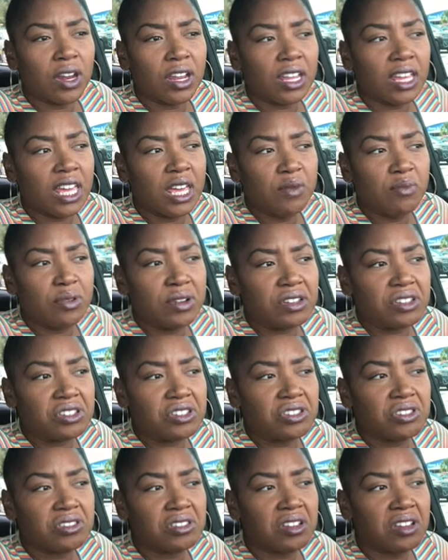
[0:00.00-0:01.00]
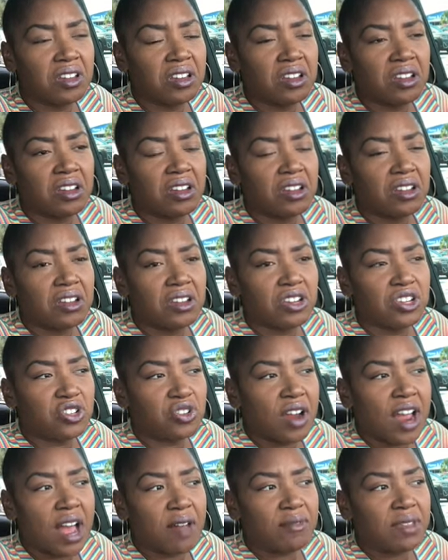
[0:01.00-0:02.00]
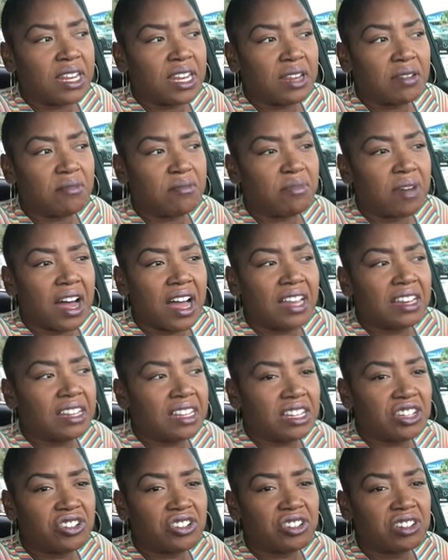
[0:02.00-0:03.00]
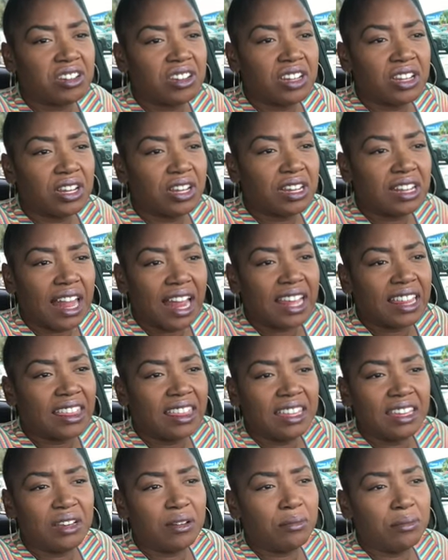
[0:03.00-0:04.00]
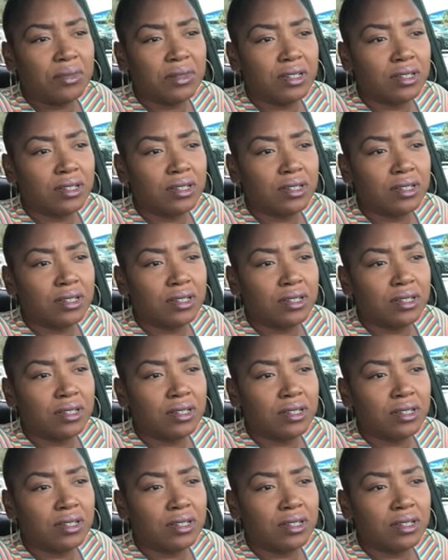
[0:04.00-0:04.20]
to keep us trapped and in bondage like them.